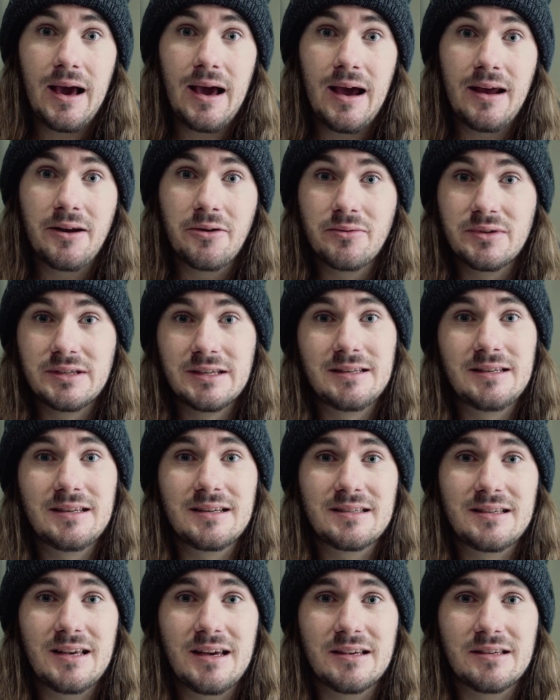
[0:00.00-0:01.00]
and it was a
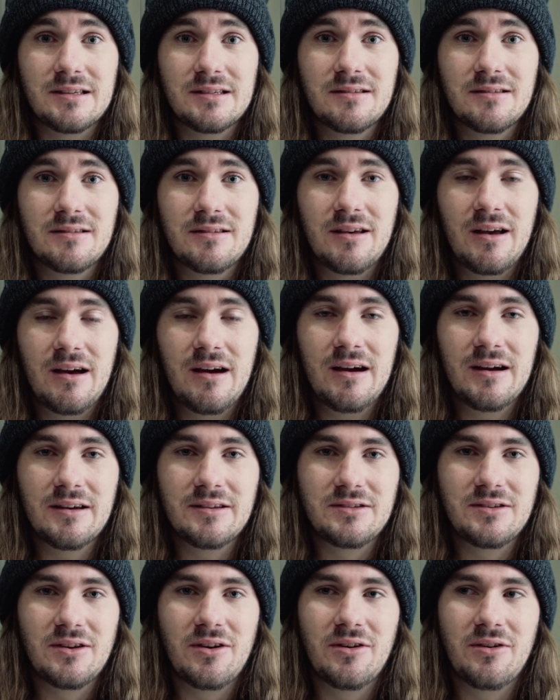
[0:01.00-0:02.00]
success.
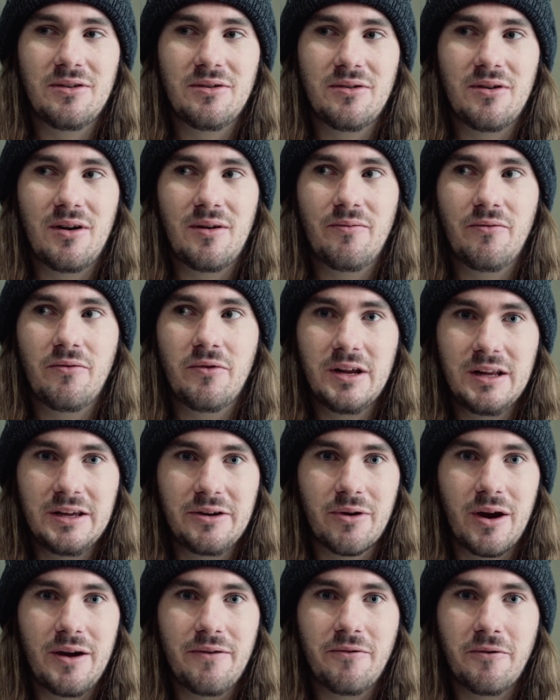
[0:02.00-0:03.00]
So I'm really
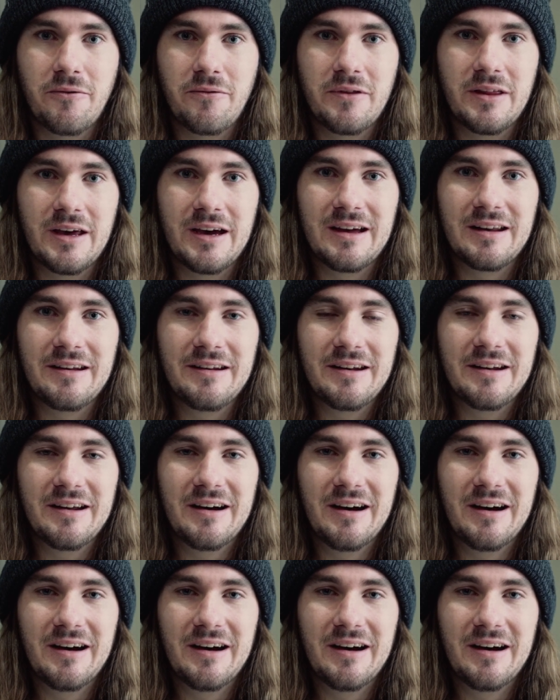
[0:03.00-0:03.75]
grateful for that.